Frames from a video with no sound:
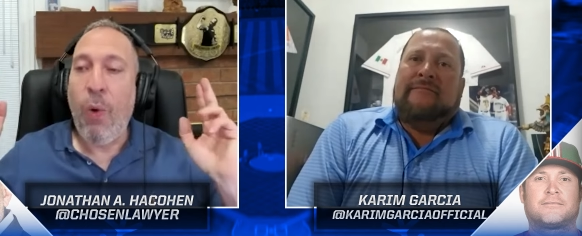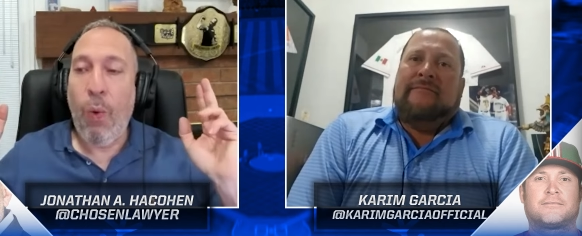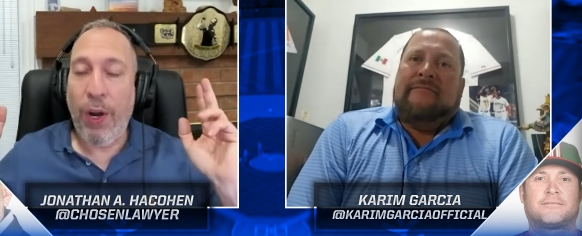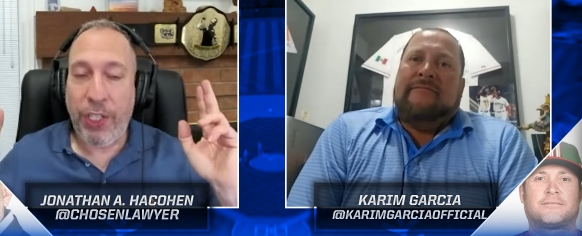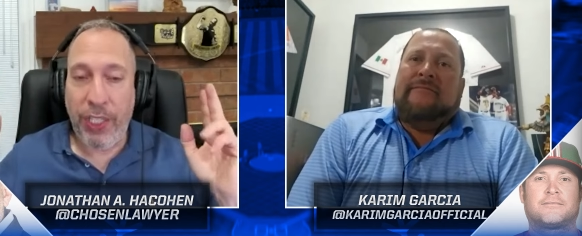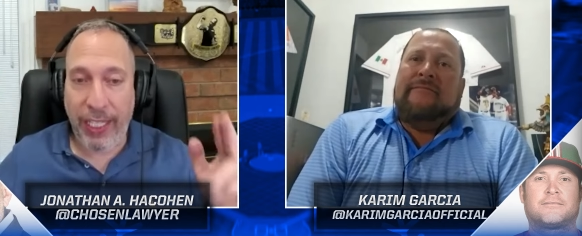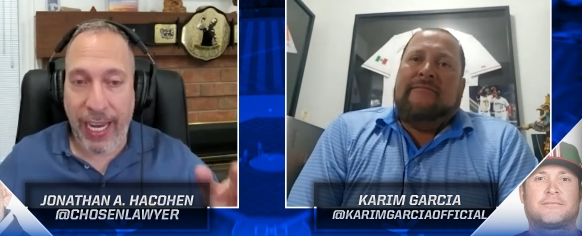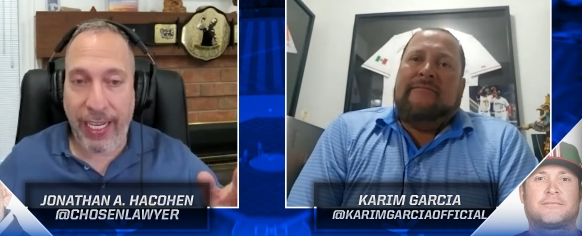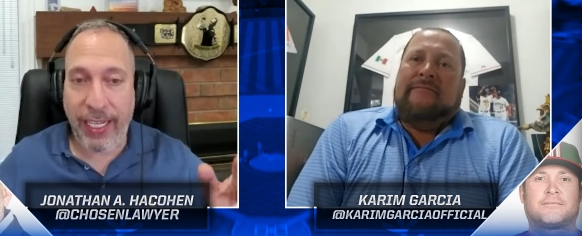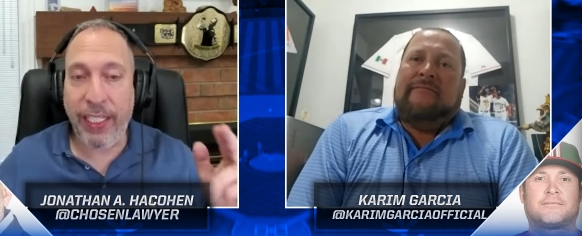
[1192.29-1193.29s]
Speaker 1: watch the
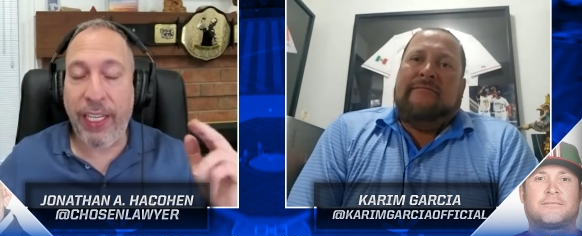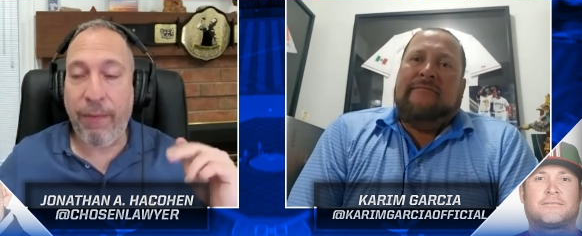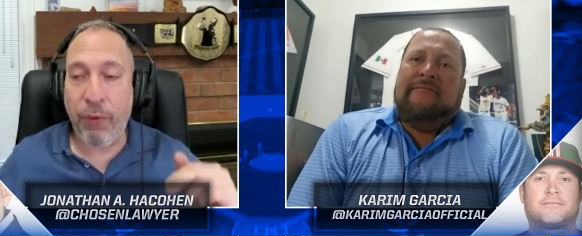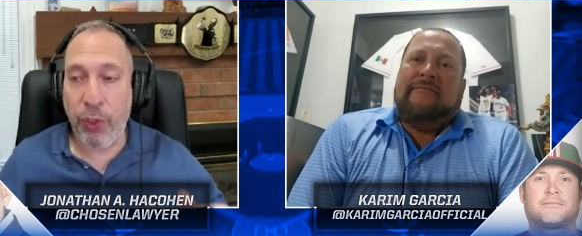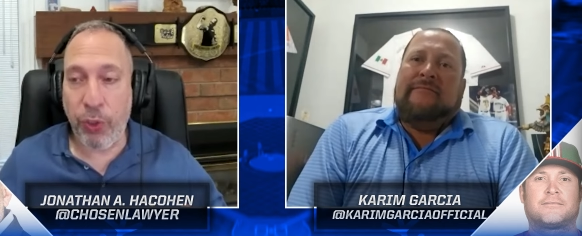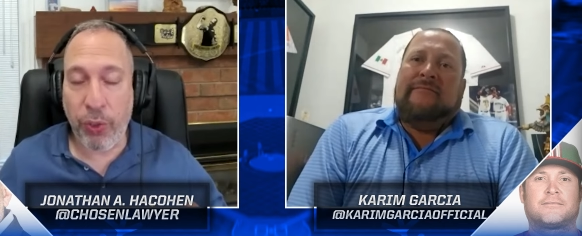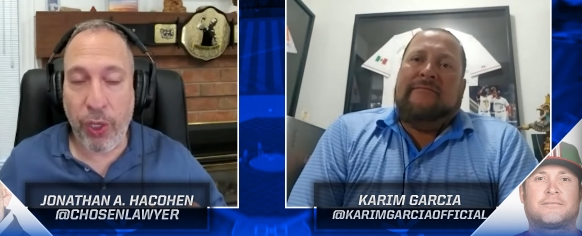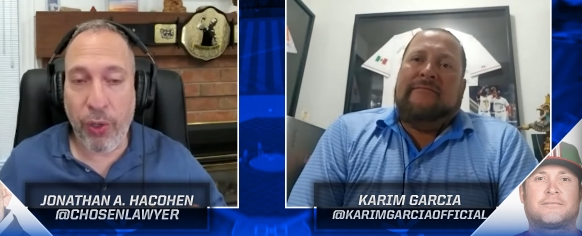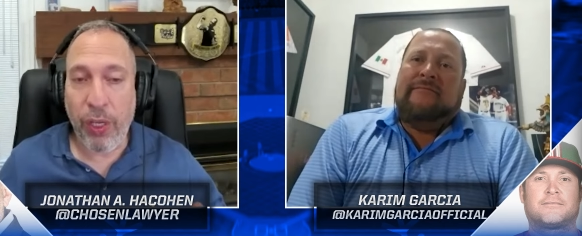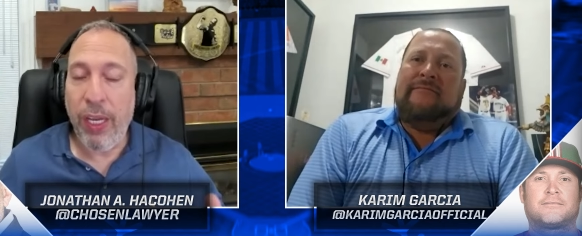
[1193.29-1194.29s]
Yankees get
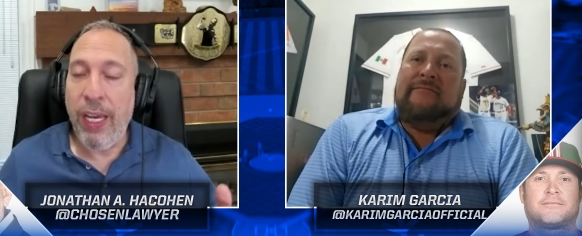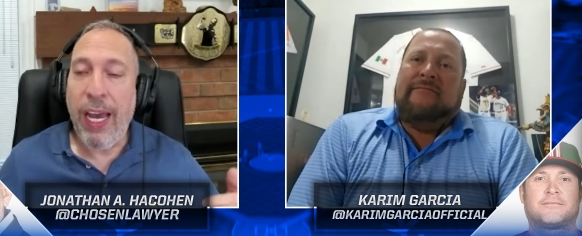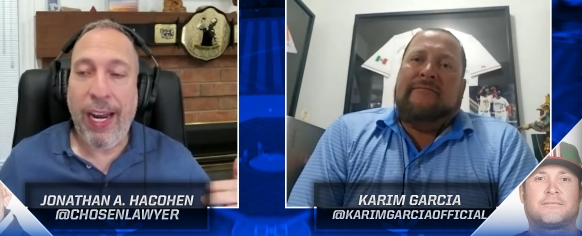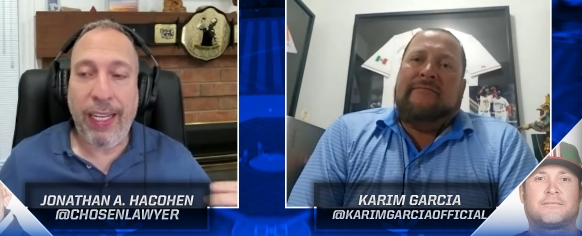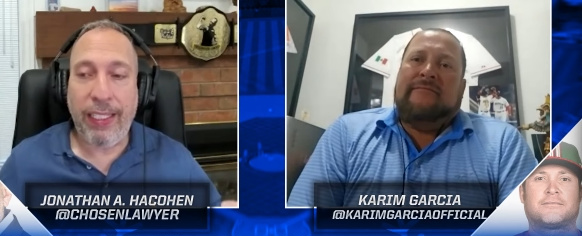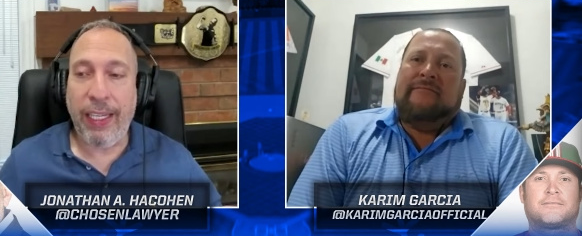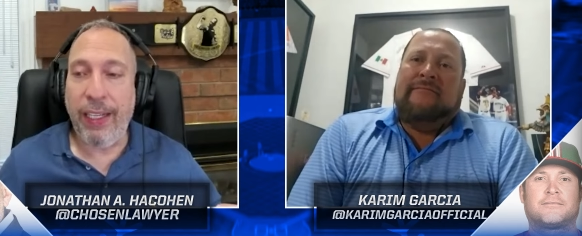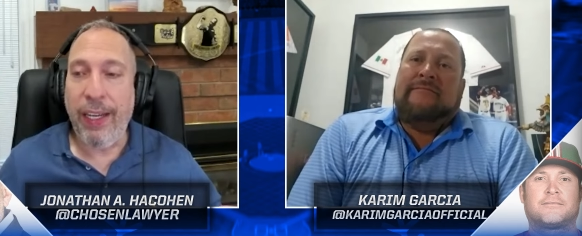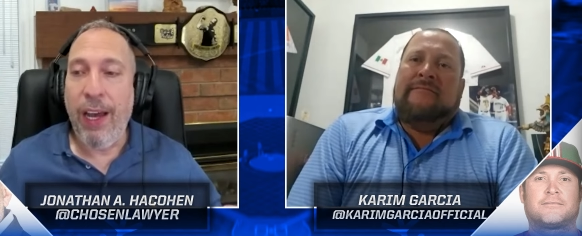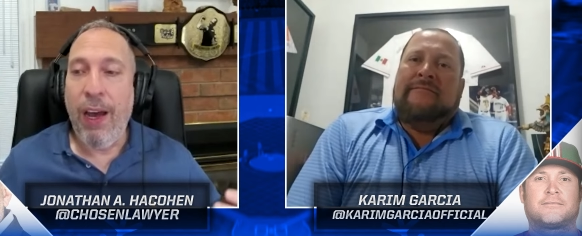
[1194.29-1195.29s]
Verdugo, and I
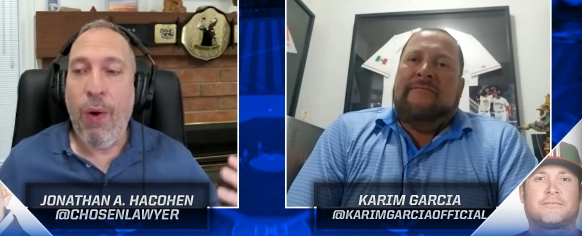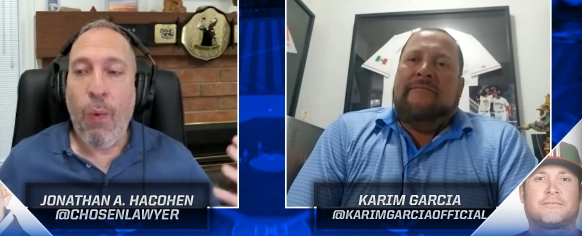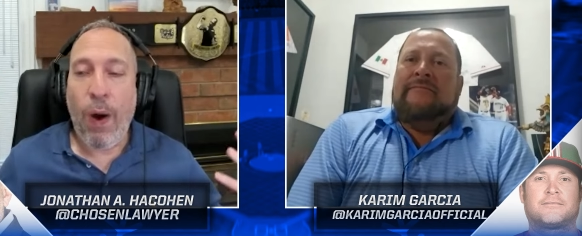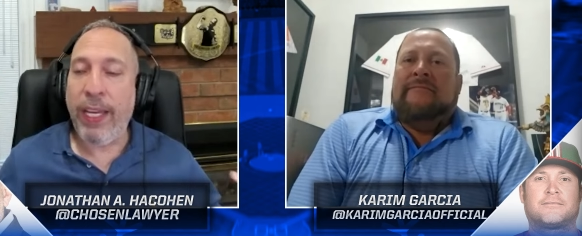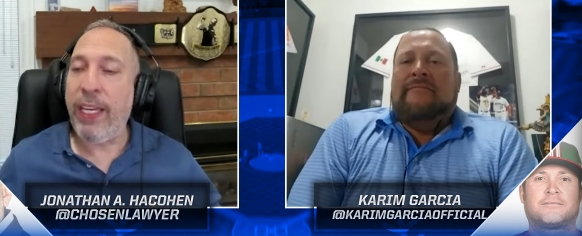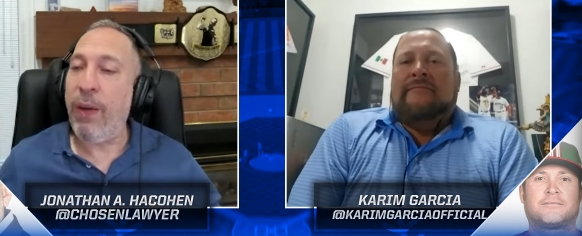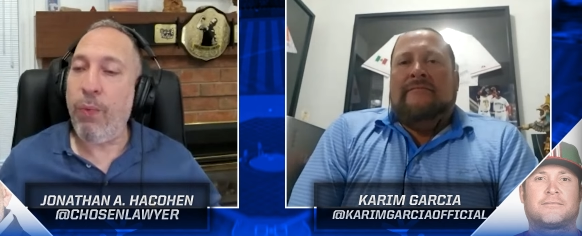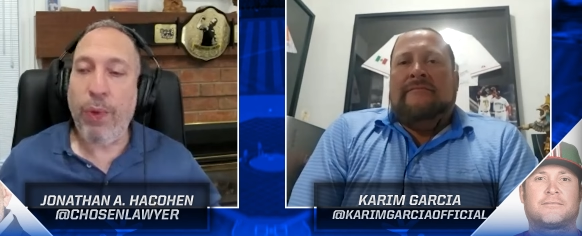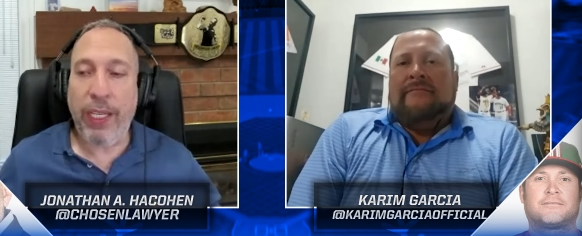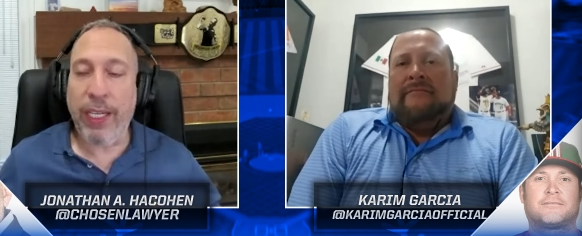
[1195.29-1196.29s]
said, why can't
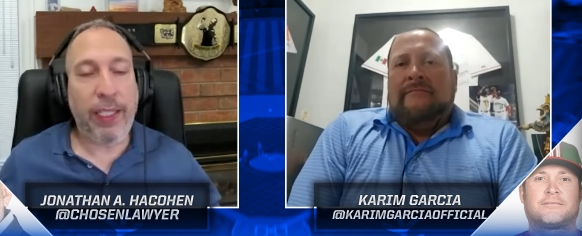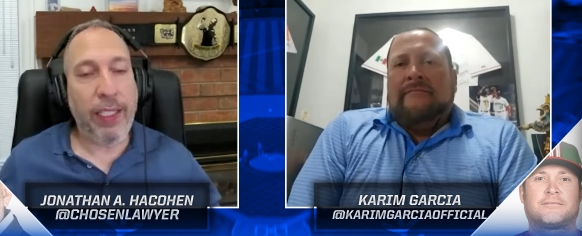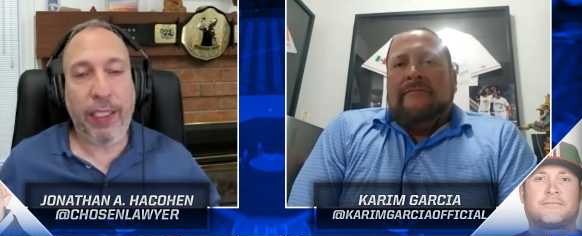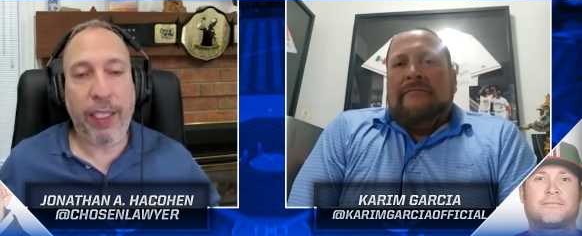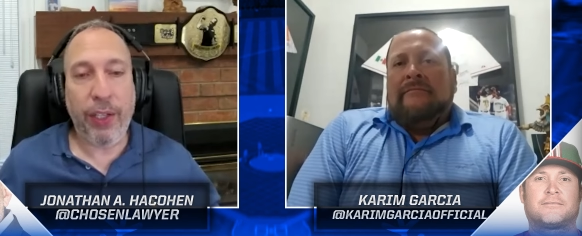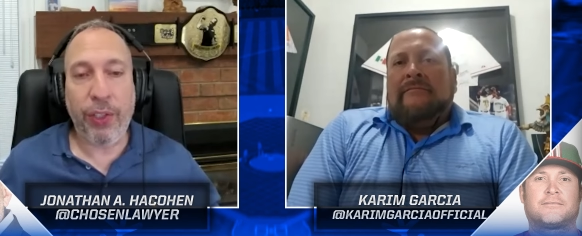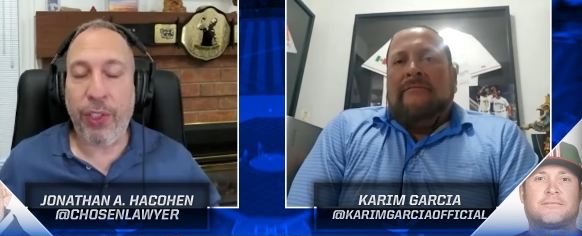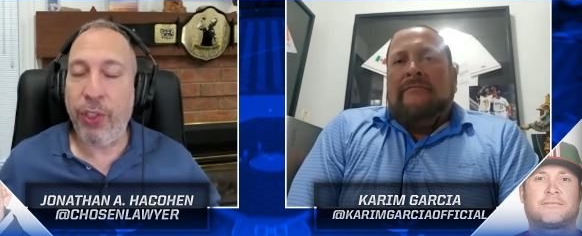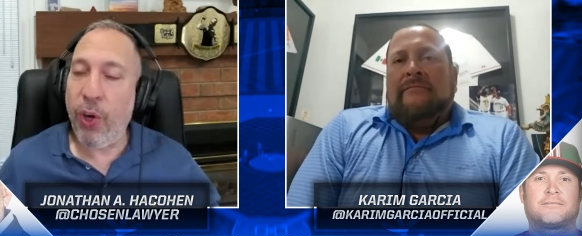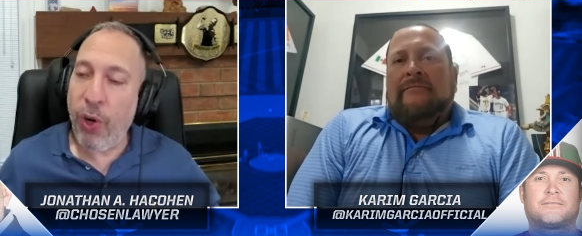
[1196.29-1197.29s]
we get these hitters?
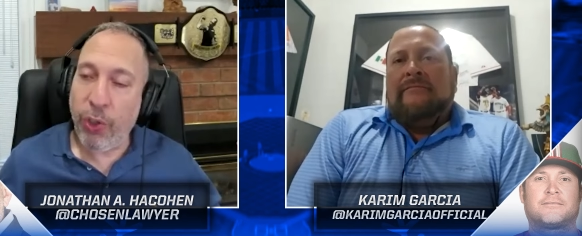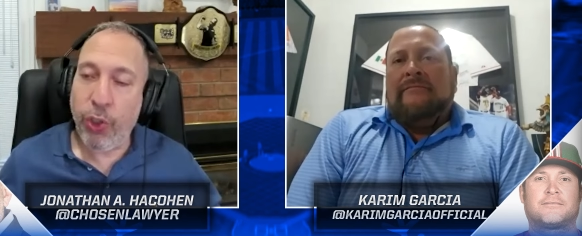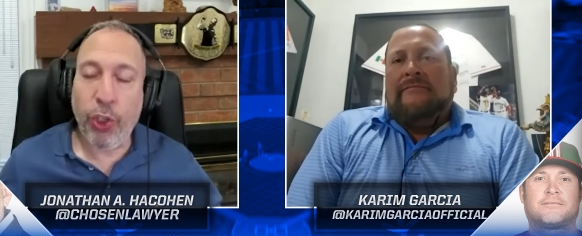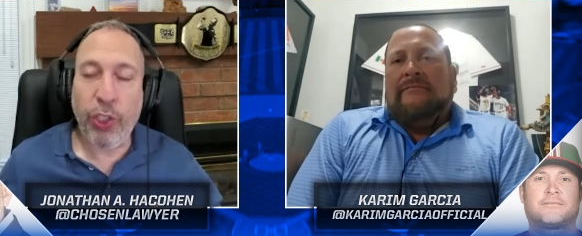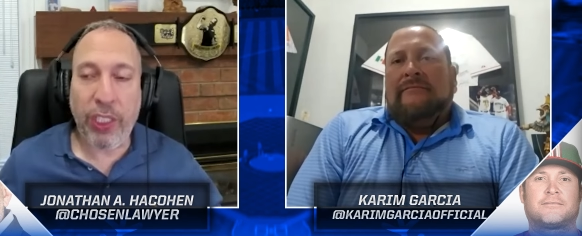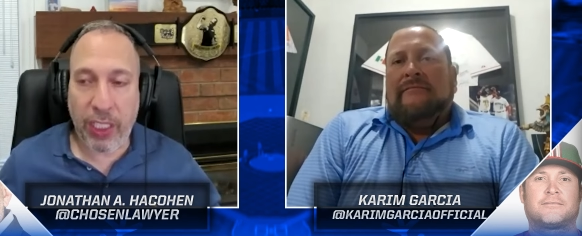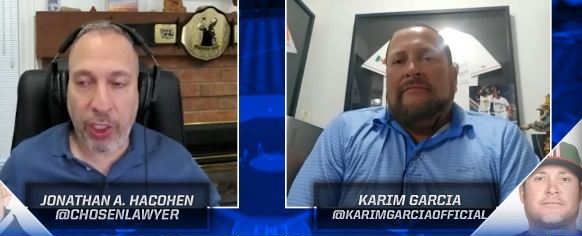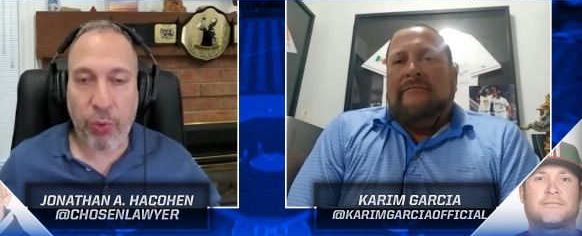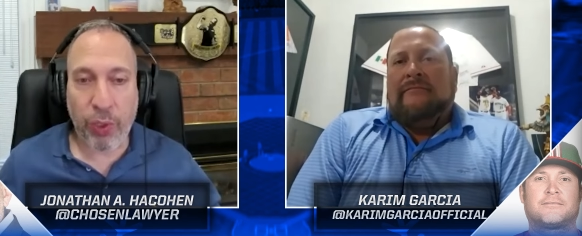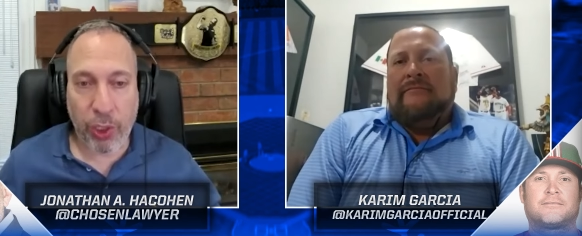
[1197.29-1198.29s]
You know how good these
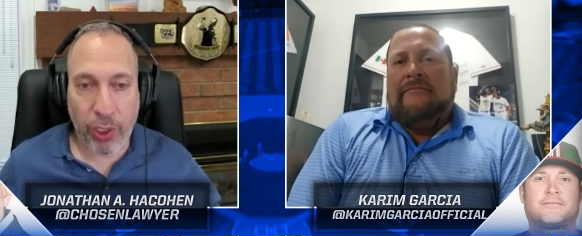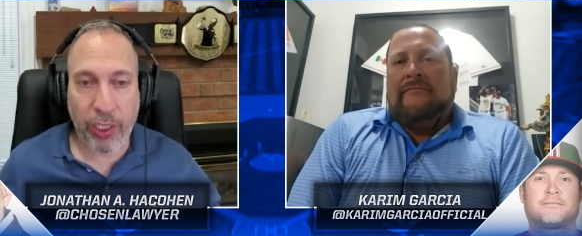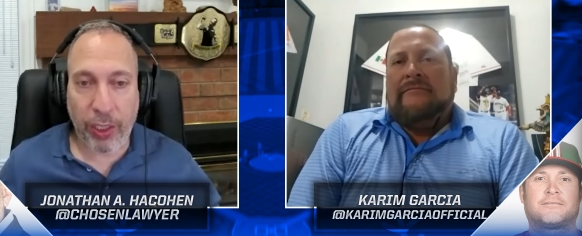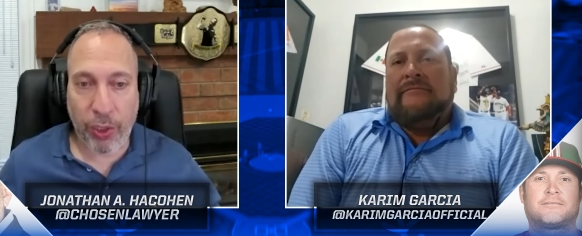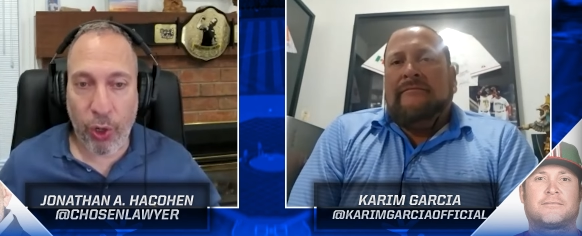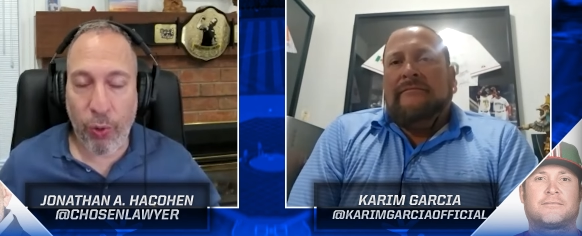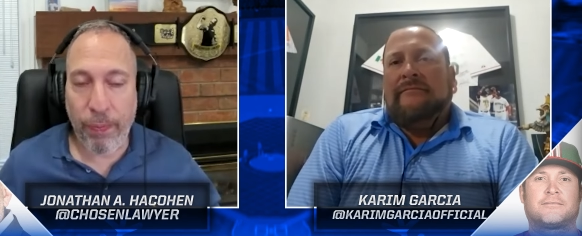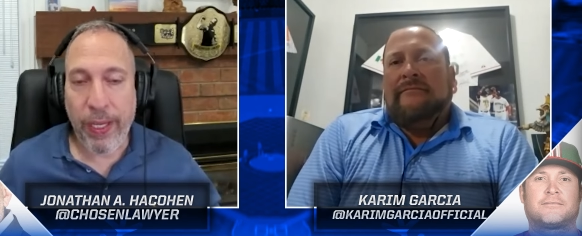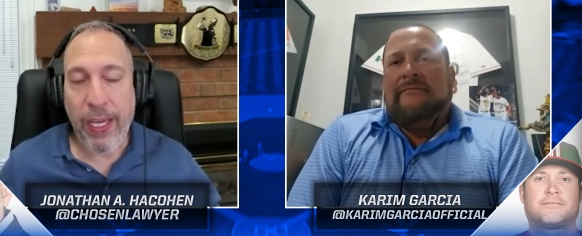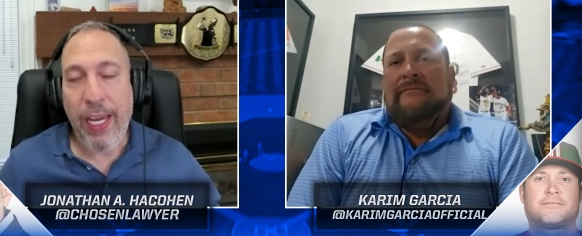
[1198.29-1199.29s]
hitters would look at the Dome?